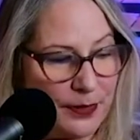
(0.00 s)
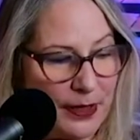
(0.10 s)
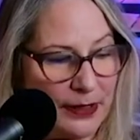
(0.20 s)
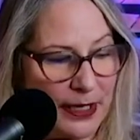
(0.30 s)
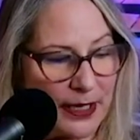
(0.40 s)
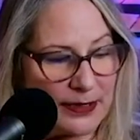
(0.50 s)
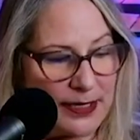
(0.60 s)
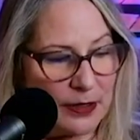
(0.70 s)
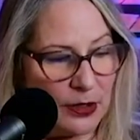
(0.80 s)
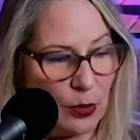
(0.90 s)
And like I
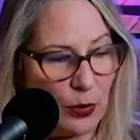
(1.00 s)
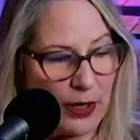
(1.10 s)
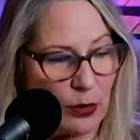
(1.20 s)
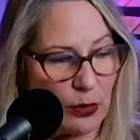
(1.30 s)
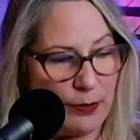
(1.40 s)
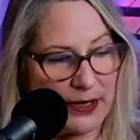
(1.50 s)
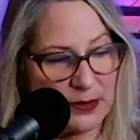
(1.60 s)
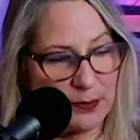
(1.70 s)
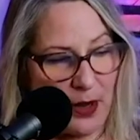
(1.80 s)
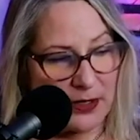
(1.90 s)
said, when I go to make
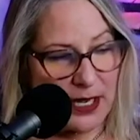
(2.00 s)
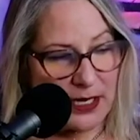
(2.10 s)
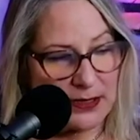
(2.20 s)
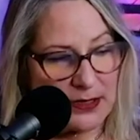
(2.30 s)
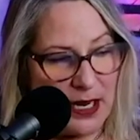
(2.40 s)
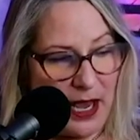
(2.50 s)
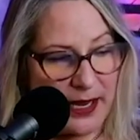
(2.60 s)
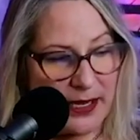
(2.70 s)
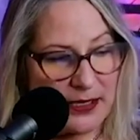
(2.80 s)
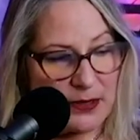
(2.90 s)
these podcasts,
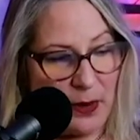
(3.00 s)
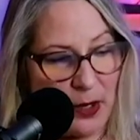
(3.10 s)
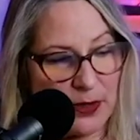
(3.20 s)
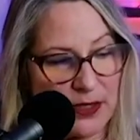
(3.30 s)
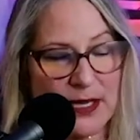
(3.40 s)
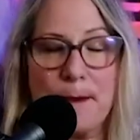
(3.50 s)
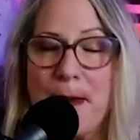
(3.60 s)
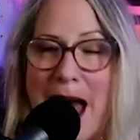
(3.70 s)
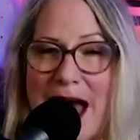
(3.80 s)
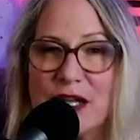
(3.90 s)
I get inspired because I
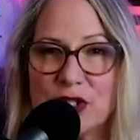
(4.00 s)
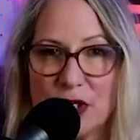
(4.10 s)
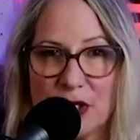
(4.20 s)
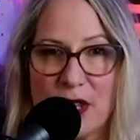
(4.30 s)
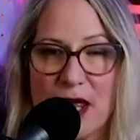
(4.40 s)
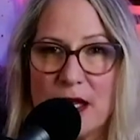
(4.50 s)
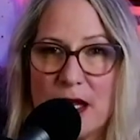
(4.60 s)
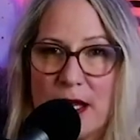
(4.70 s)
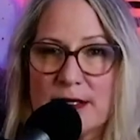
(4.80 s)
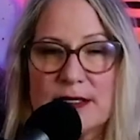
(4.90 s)
imagine that
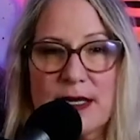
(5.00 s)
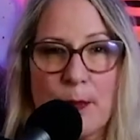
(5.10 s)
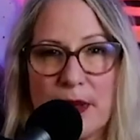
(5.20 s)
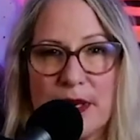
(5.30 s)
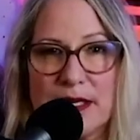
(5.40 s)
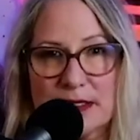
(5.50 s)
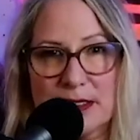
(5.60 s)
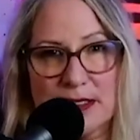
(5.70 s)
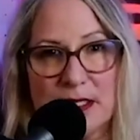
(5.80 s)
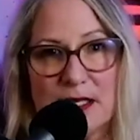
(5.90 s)
somebody is
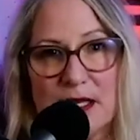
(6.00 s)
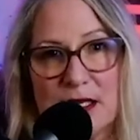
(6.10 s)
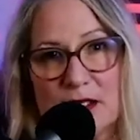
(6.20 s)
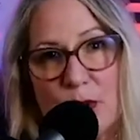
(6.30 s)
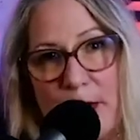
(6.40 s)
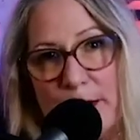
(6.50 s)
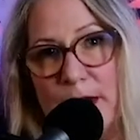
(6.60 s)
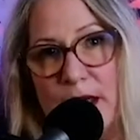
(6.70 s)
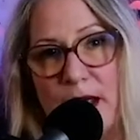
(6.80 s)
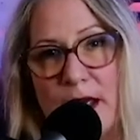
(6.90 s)
listening to this who may
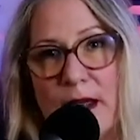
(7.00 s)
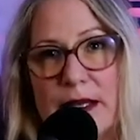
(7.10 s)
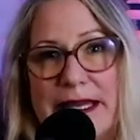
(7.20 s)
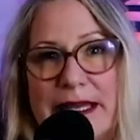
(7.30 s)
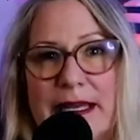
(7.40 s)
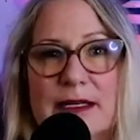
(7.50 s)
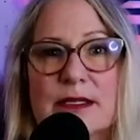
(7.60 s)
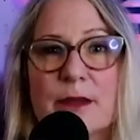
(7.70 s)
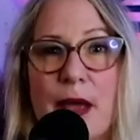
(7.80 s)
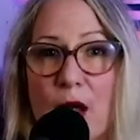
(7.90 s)
be needing
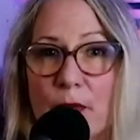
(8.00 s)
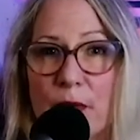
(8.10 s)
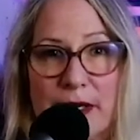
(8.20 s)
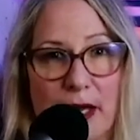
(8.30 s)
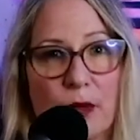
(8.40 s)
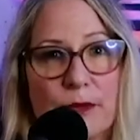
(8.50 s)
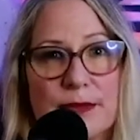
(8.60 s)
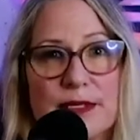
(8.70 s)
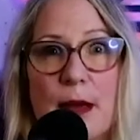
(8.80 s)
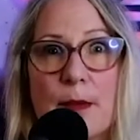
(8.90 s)
some help right now.
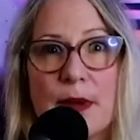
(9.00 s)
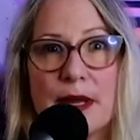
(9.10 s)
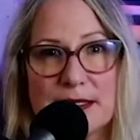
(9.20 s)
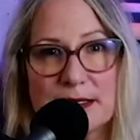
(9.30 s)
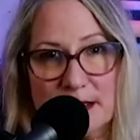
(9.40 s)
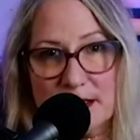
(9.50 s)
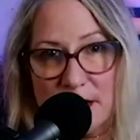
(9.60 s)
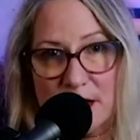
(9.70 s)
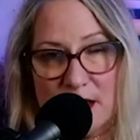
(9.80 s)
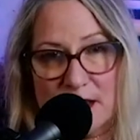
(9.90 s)
Somebody is
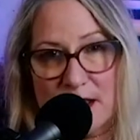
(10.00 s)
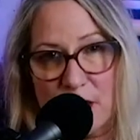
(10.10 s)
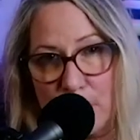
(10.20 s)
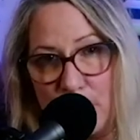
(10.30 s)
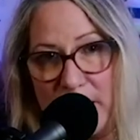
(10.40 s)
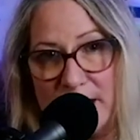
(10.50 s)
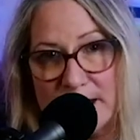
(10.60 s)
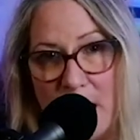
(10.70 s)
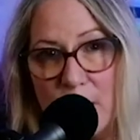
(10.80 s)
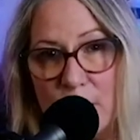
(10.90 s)
listening to this and their brain
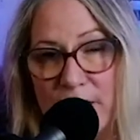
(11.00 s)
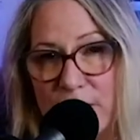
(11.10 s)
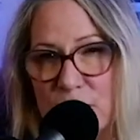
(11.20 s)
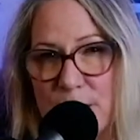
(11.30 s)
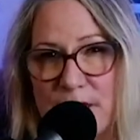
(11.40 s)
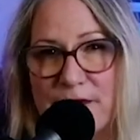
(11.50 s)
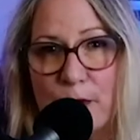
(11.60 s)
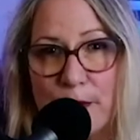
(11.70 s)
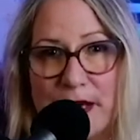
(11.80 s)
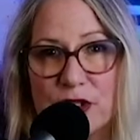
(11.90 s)
is hungry for some
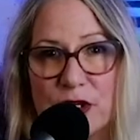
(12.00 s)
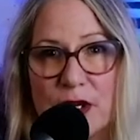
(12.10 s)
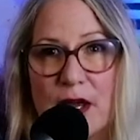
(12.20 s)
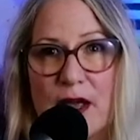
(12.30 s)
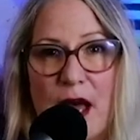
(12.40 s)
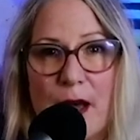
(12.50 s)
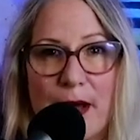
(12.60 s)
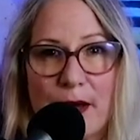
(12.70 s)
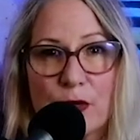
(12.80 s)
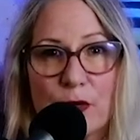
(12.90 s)
information
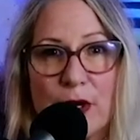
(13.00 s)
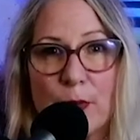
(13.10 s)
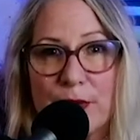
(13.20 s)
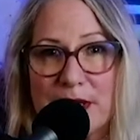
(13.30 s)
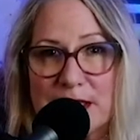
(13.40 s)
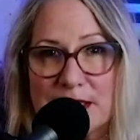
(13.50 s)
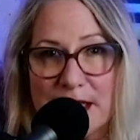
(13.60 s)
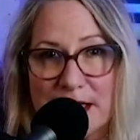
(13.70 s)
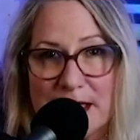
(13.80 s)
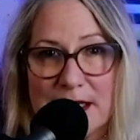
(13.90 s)
about greater peace
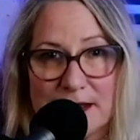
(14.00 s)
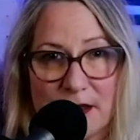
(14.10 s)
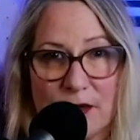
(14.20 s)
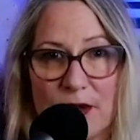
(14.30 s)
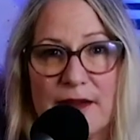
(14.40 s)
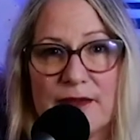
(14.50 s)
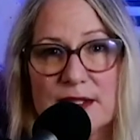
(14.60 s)
and ease in their life.